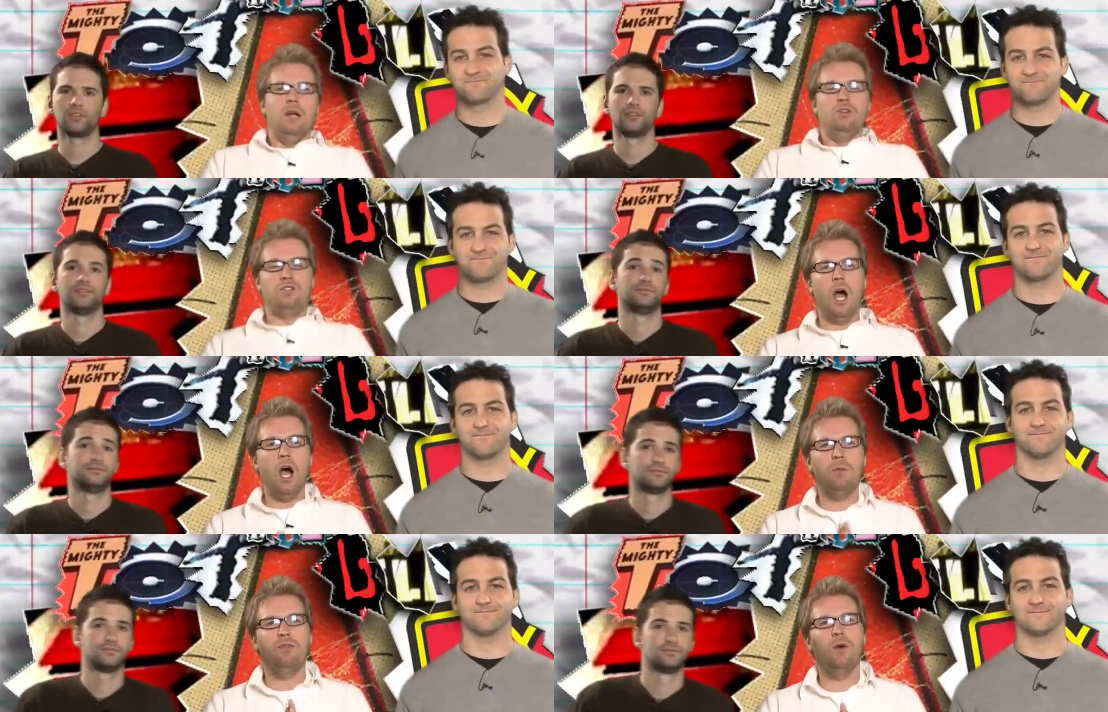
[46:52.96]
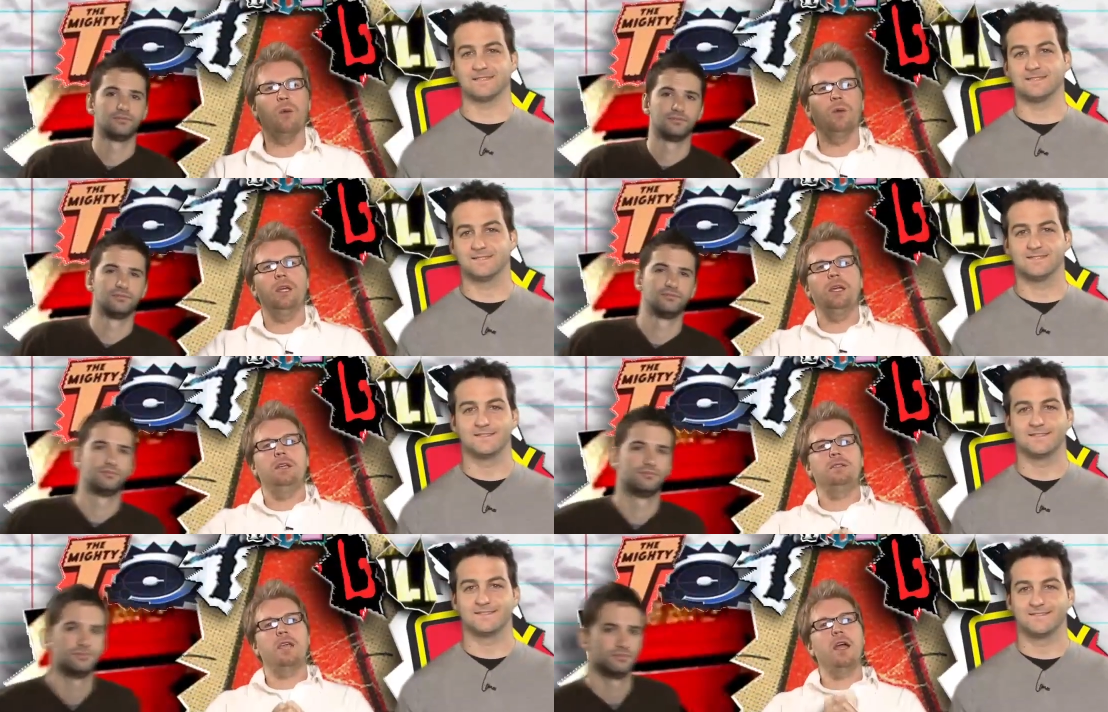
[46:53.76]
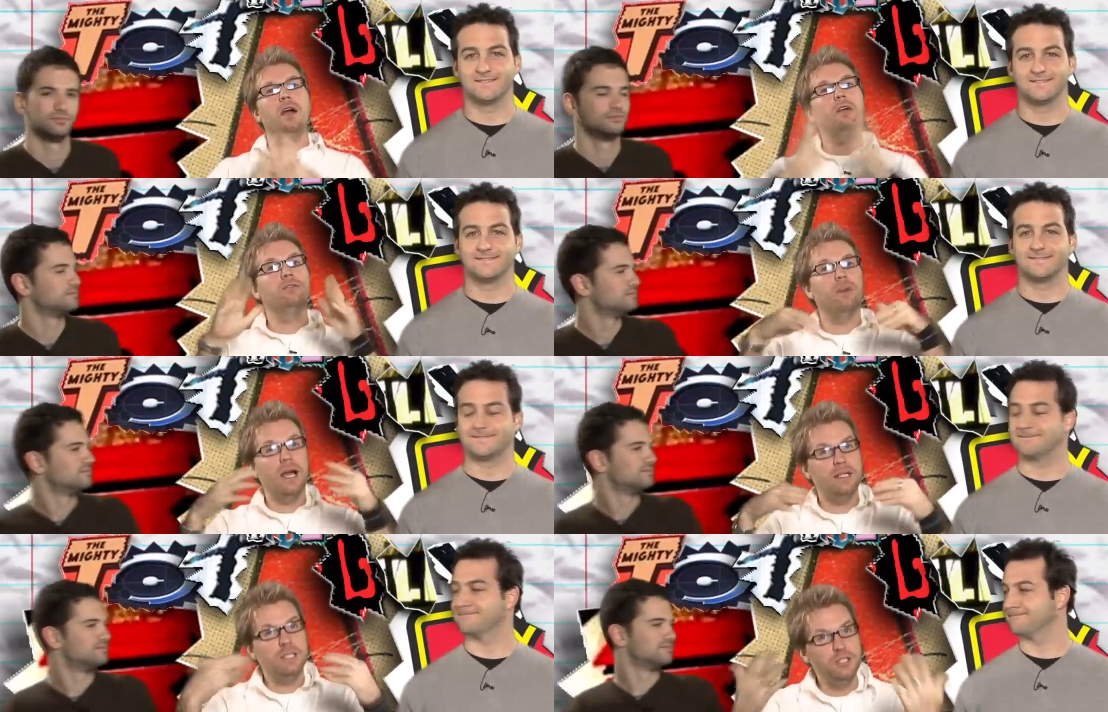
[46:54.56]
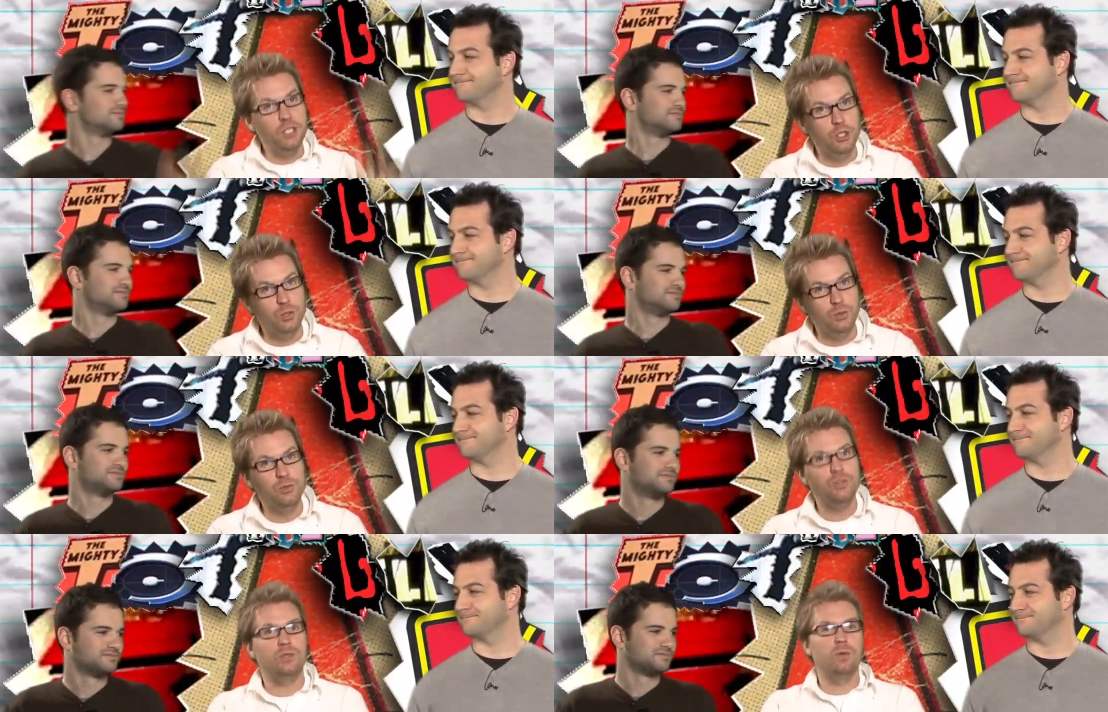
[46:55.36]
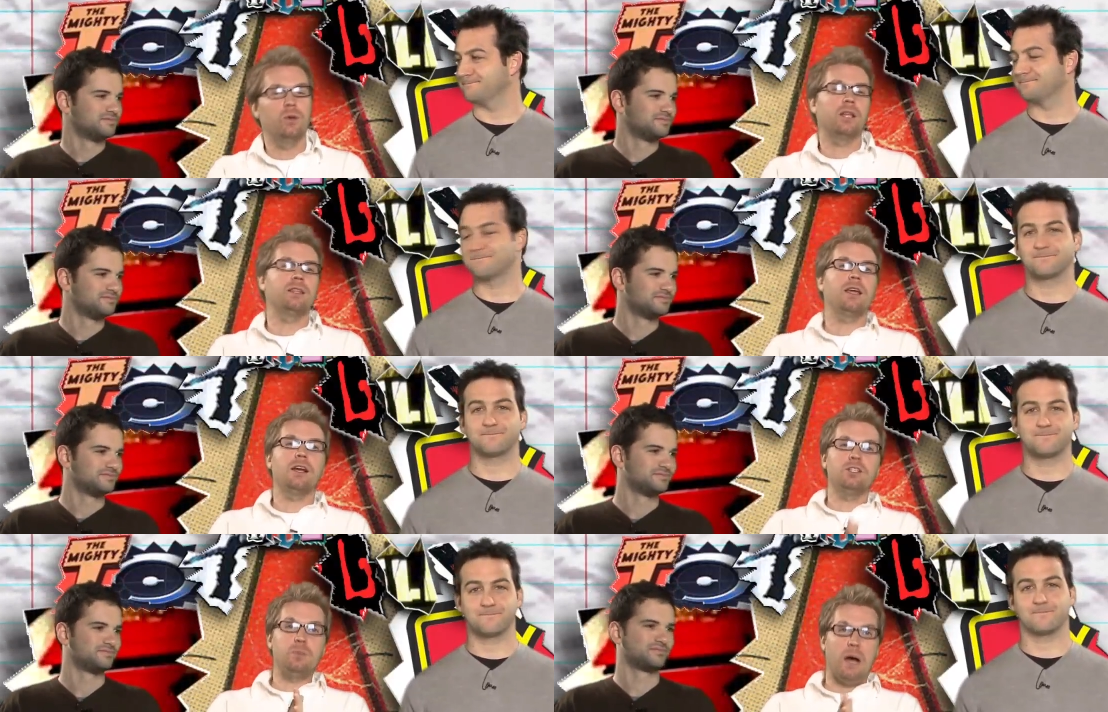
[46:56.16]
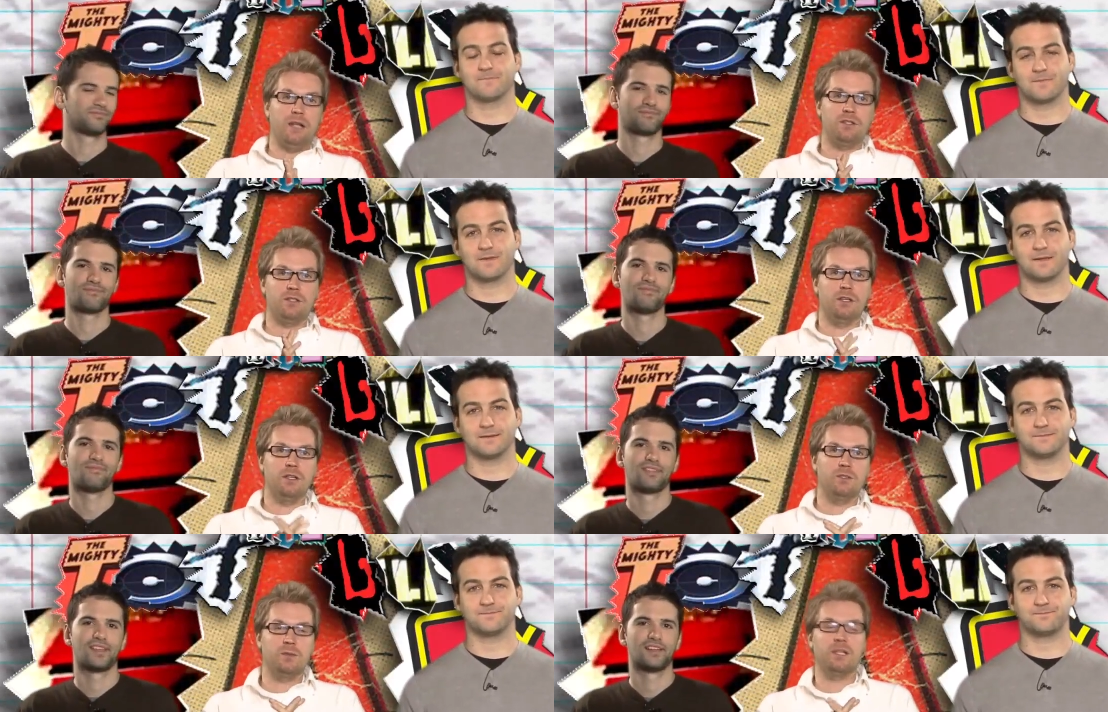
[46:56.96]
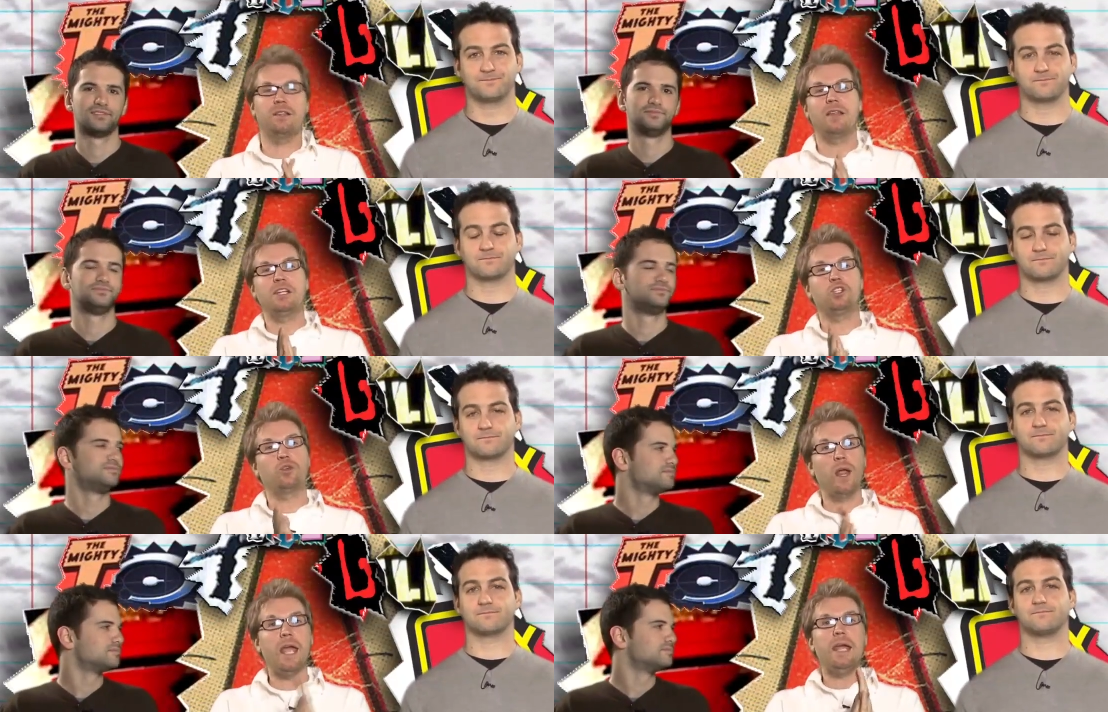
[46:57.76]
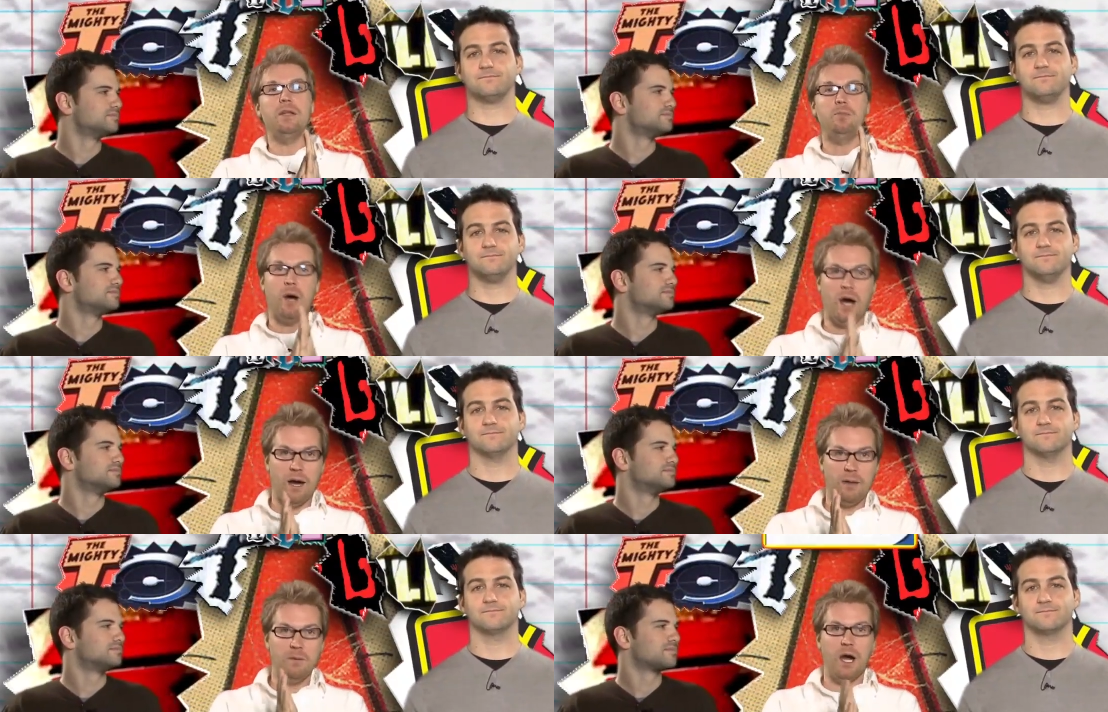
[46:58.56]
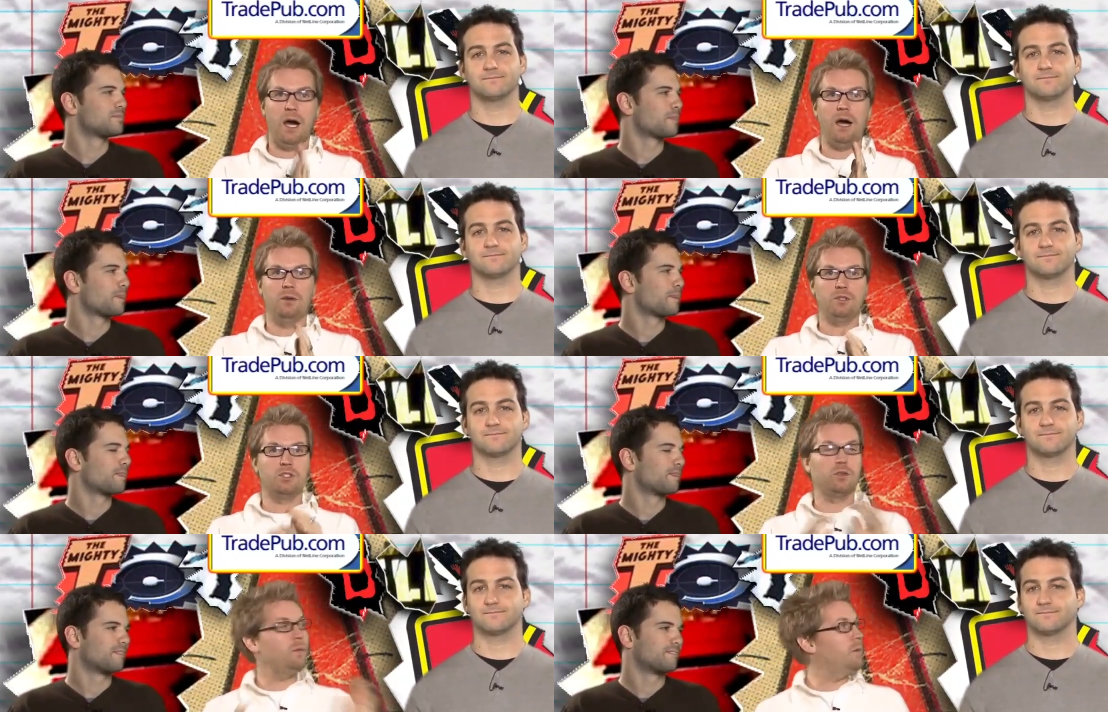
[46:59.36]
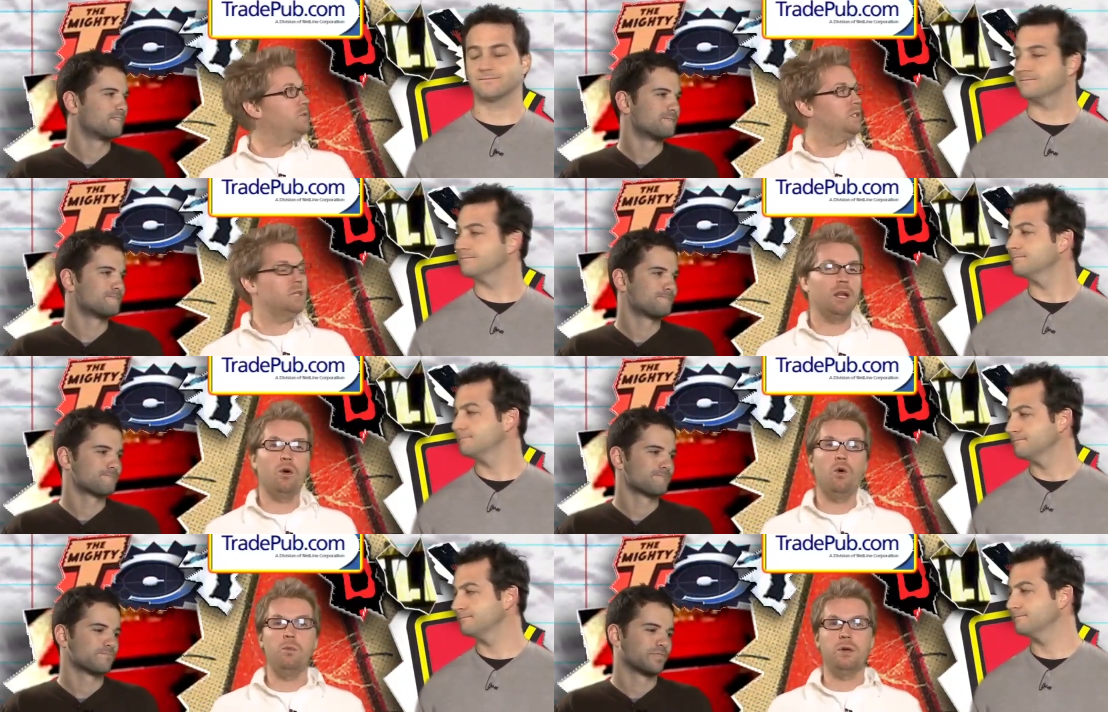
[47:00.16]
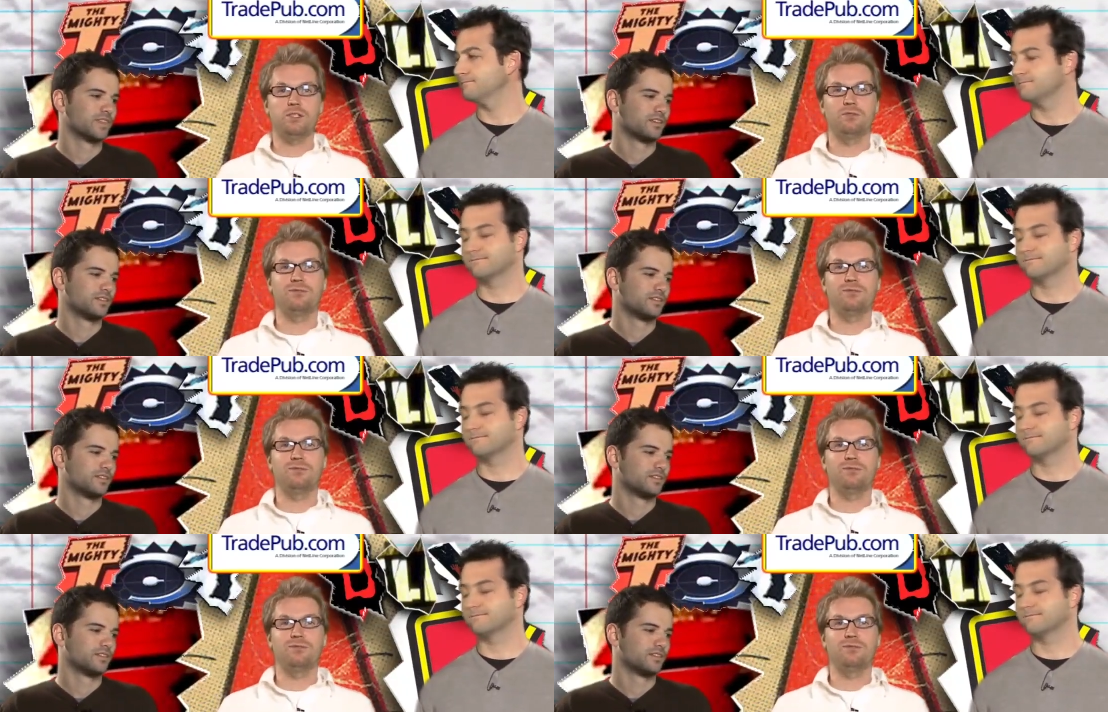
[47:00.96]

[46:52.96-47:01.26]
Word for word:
Speaker 1: so before we say our fine dues, we want to thank our sponsors. We'd like to thank Trade Pub, uh, which is a great website to get a whole bunch of